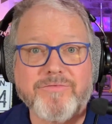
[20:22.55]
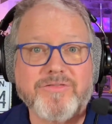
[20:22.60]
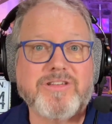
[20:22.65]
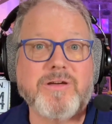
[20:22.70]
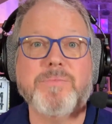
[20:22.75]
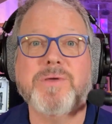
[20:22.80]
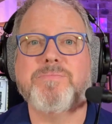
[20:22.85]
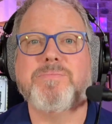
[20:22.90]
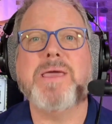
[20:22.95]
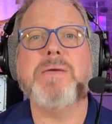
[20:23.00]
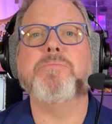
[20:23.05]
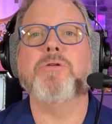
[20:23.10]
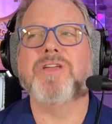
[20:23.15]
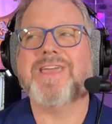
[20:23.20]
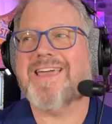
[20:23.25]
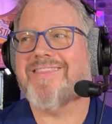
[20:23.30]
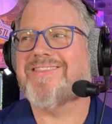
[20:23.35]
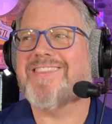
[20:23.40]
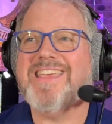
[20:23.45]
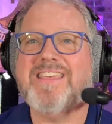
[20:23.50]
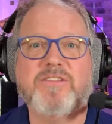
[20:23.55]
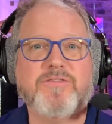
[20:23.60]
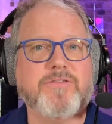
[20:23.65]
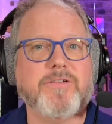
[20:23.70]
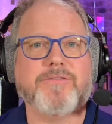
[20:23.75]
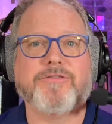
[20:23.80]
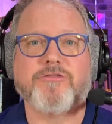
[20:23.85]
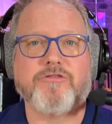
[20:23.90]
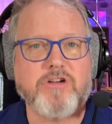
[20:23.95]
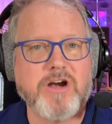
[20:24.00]
Some of the people get these for
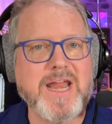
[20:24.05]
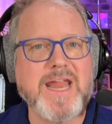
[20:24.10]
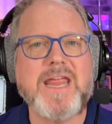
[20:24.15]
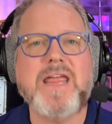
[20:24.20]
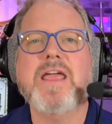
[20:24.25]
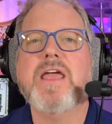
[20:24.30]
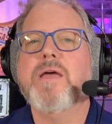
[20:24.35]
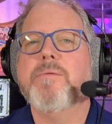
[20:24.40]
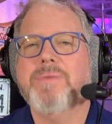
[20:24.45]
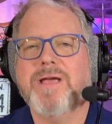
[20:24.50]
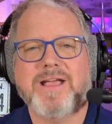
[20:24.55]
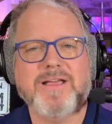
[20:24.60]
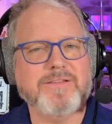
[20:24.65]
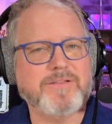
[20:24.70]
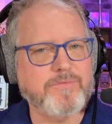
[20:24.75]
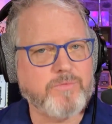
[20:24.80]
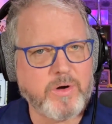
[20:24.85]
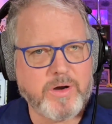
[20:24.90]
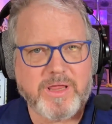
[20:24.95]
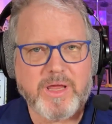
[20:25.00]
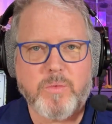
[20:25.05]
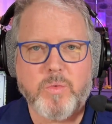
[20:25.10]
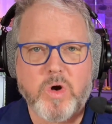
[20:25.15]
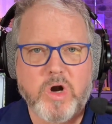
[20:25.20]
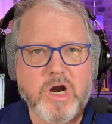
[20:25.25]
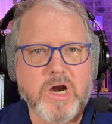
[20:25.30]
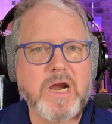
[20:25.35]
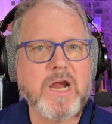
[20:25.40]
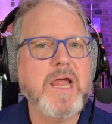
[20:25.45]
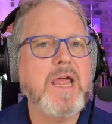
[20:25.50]
free because of where they
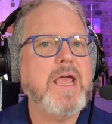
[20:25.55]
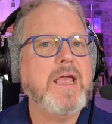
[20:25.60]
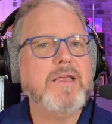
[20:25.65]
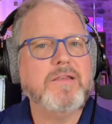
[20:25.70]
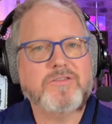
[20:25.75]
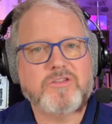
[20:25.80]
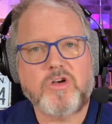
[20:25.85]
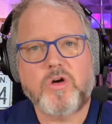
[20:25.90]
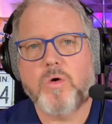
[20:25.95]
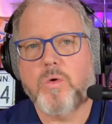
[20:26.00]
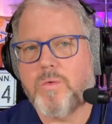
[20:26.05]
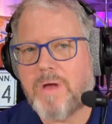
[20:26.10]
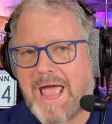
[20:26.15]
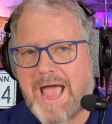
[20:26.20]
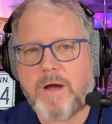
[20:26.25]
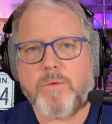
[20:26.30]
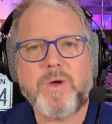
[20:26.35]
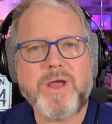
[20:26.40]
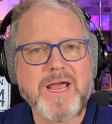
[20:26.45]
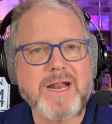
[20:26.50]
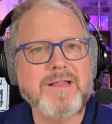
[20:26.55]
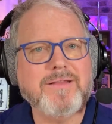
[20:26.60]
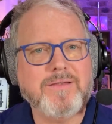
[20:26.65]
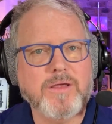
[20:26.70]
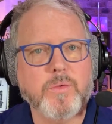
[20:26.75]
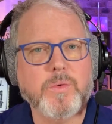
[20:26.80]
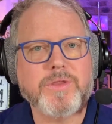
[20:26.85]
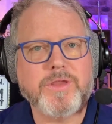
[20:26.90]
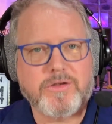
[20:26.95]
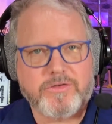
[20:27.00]
work. So, heck, we got to
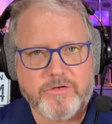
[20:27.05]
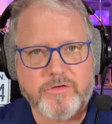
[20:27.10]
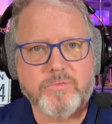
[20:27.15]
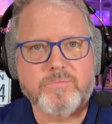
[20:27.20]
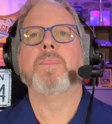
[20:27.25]
deal with it too.